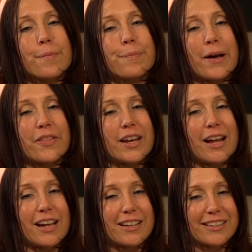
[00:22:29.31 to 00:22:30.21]
But then
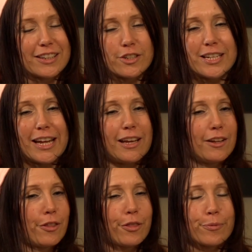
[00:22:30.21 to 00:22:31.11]
I like day
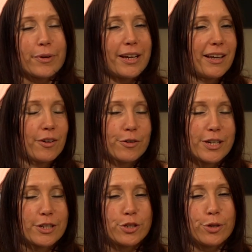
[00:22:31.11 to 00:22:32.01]
3 or
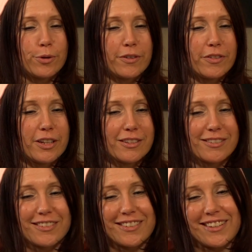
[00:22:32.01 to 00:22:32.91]
day 2 of
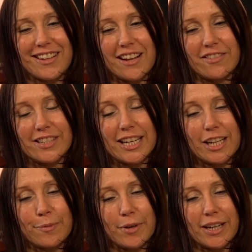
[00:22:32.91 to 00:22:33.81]
the
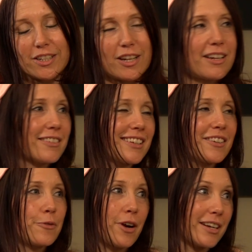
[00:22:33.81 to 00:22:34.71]
dating break, like
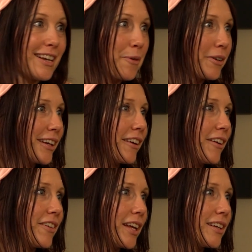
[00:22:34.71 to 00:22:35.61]
we're at a networking
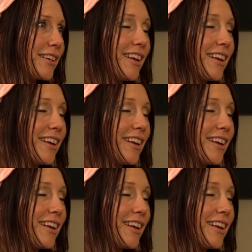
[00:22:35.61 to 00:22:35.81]
event.